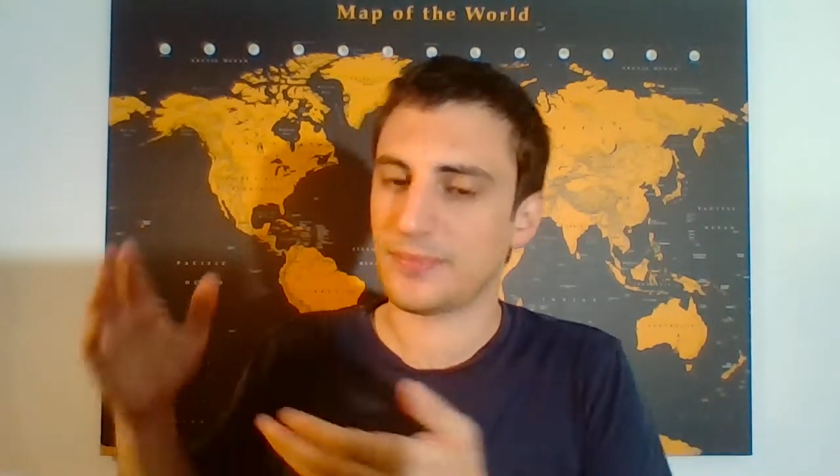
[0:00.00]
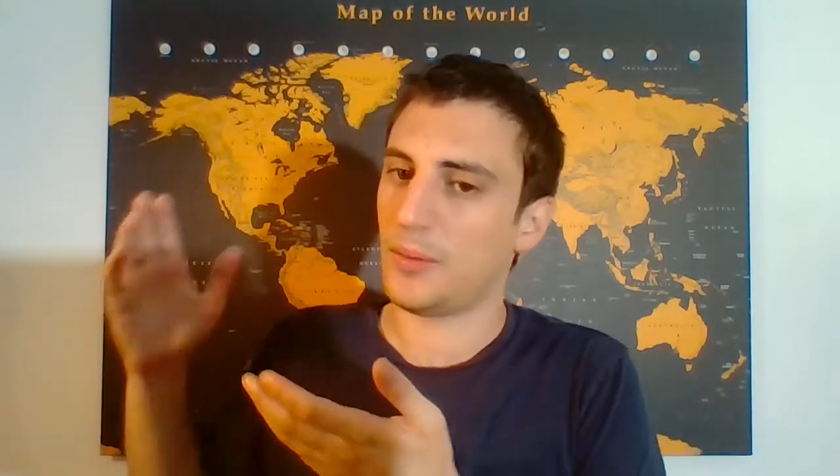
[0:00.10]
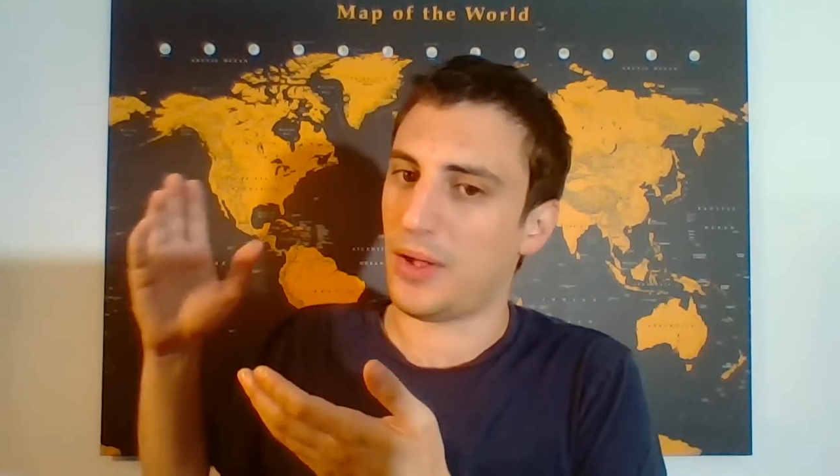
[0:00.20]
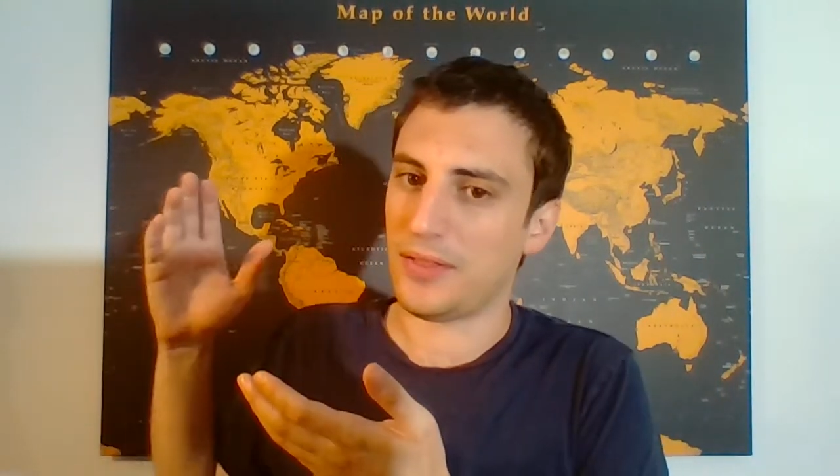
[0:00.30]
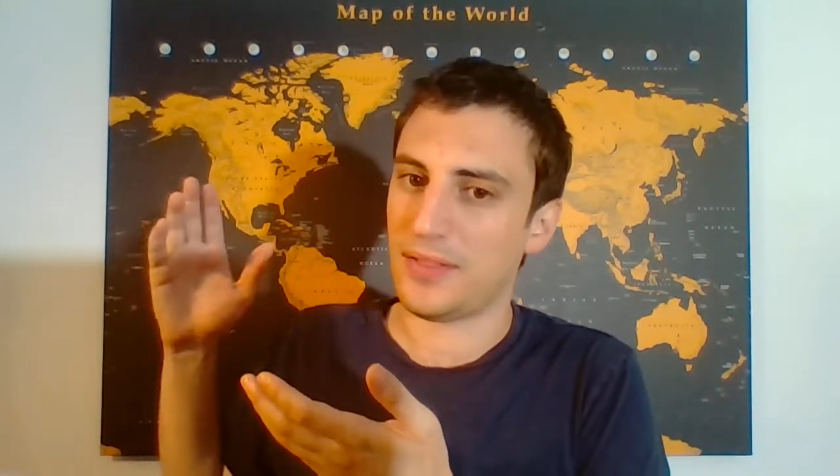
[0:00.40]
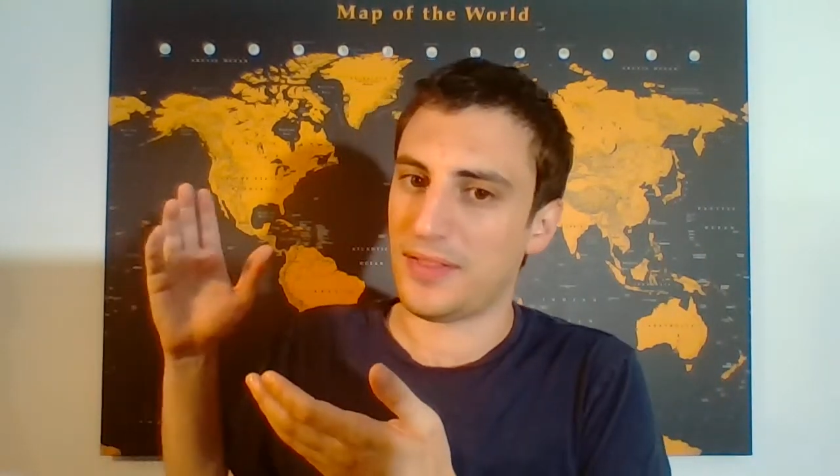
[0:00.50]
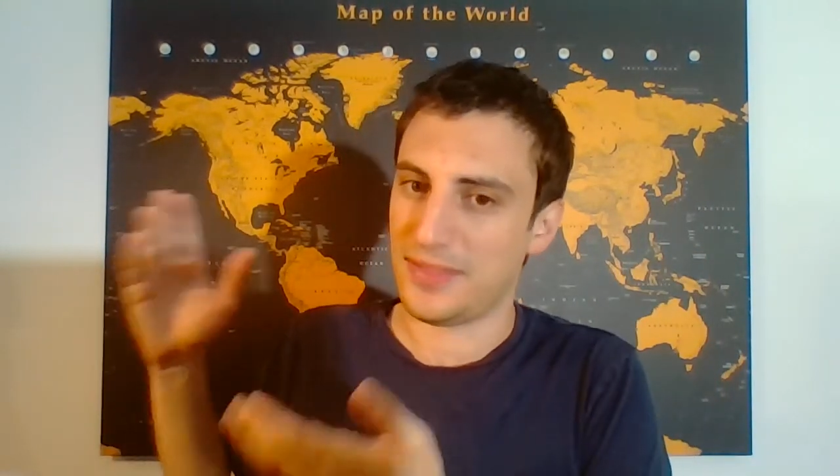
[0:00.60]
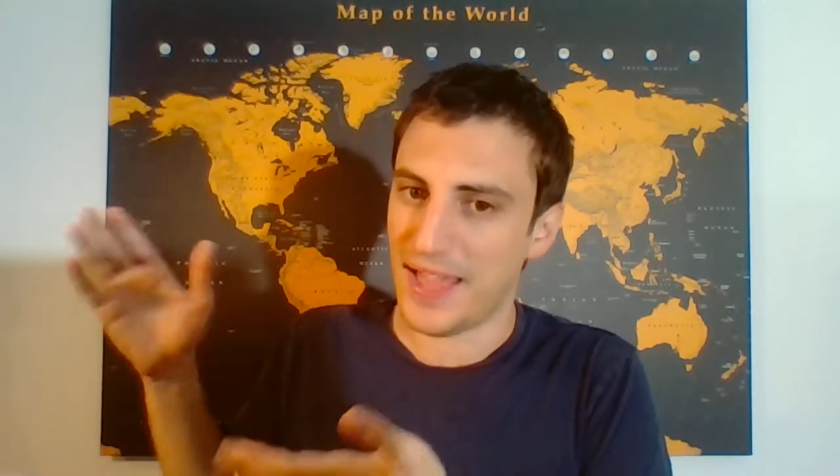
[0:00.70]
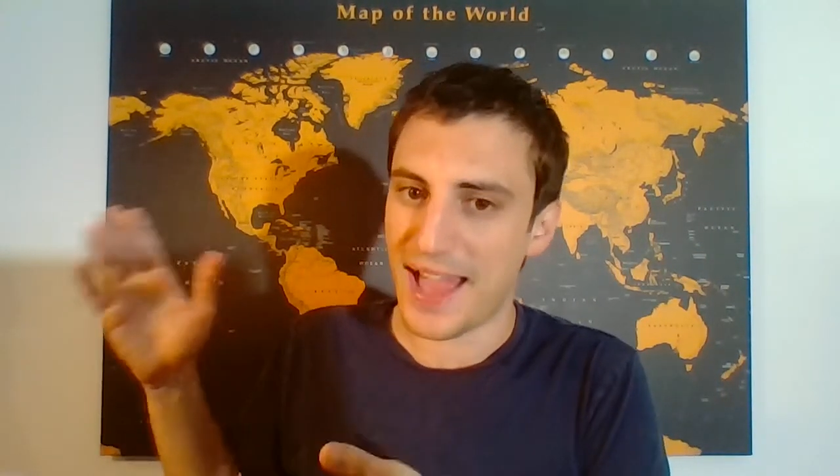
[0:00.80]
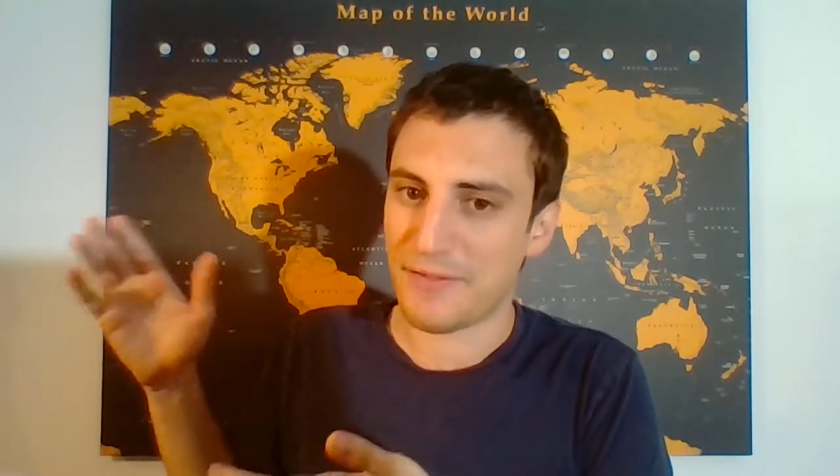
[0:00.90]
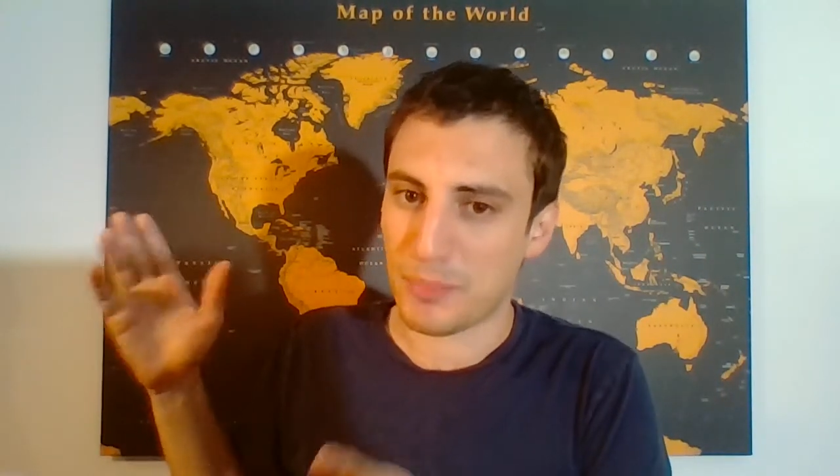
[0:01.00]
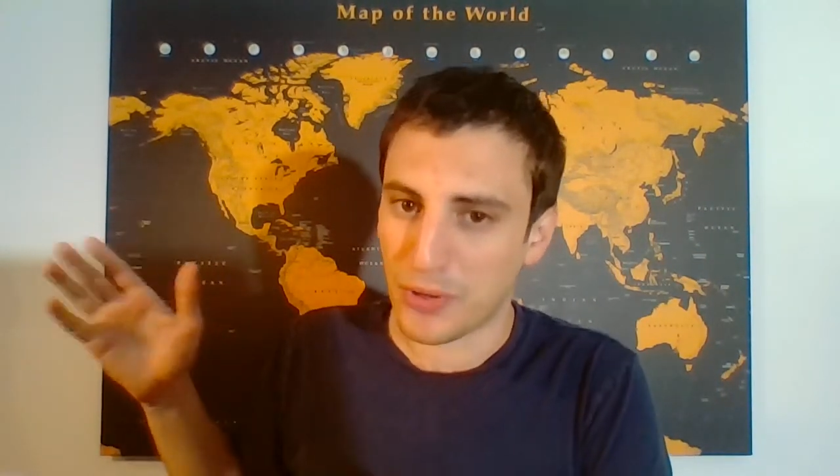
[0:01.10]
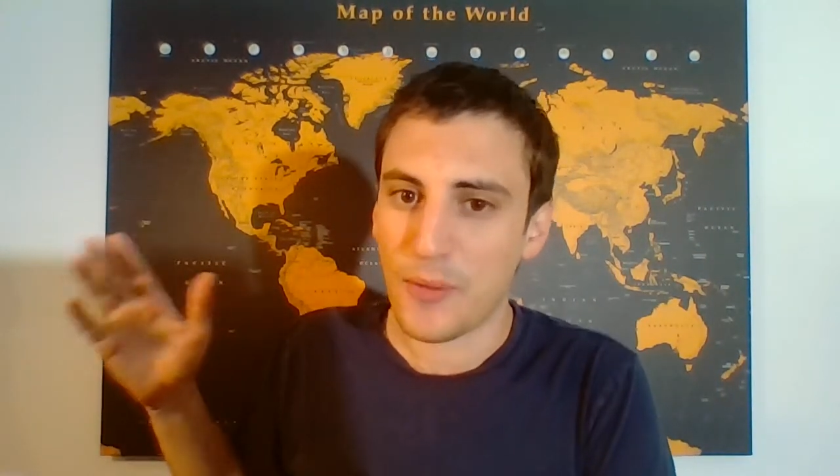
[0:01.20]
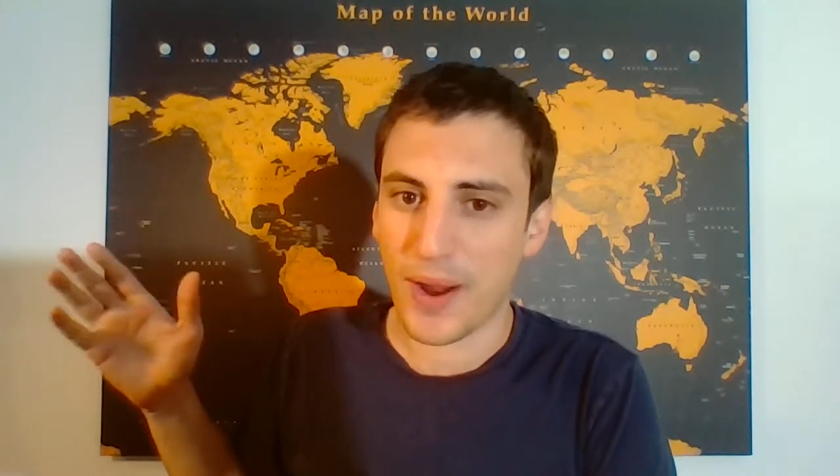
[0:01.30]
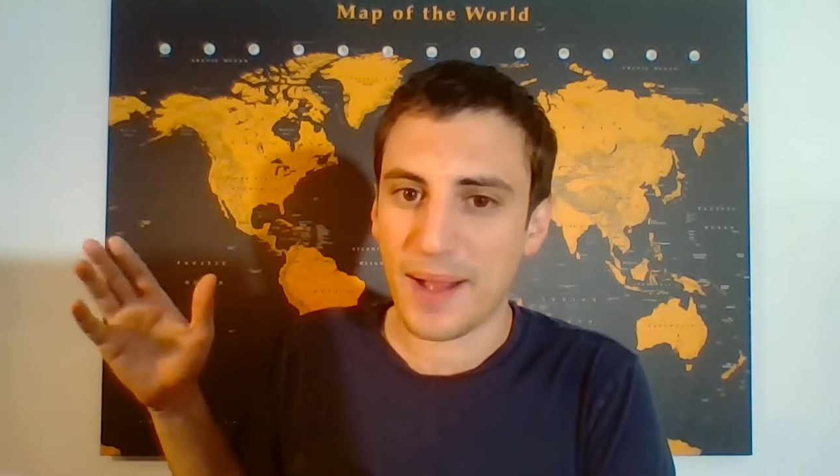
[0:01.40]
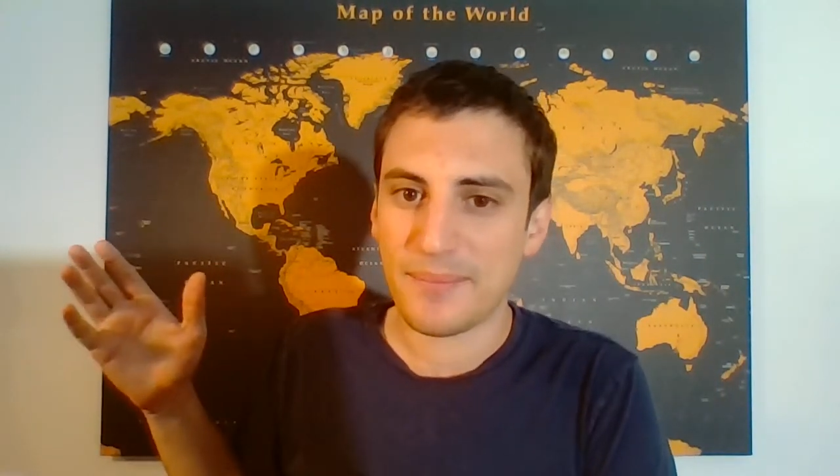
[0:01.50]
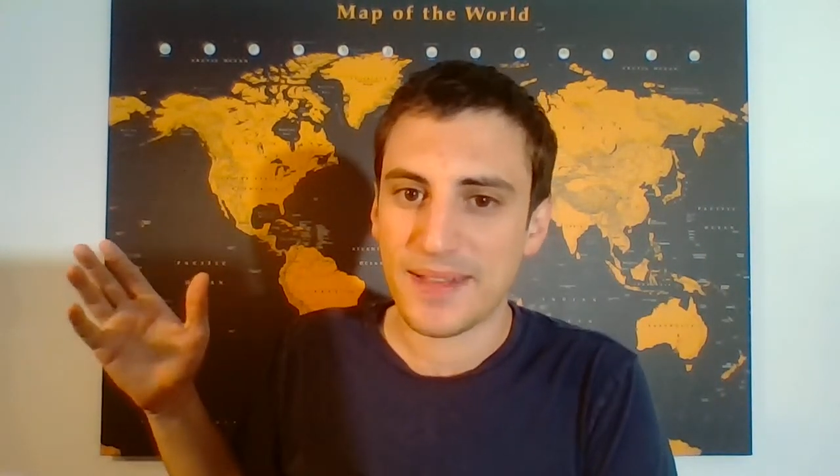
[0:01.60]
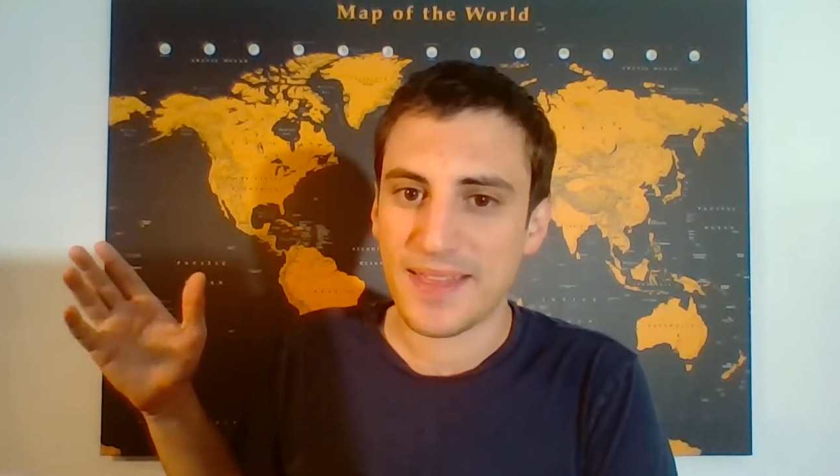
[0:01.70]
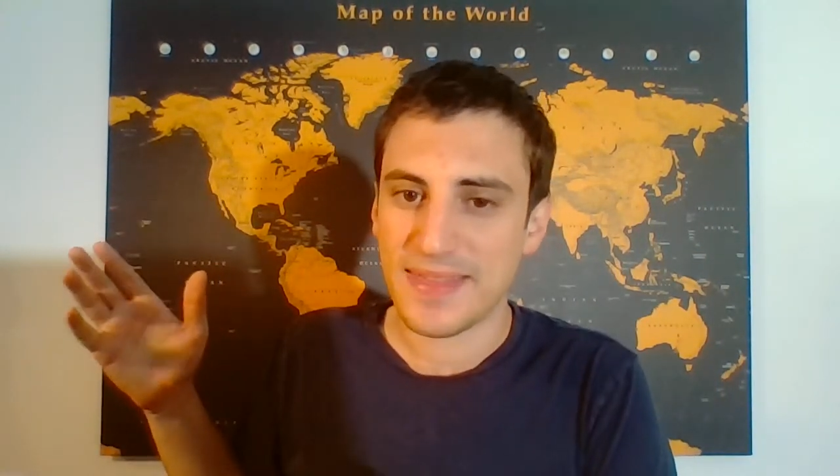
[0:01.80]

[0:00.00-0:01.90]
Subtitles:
well, they have a program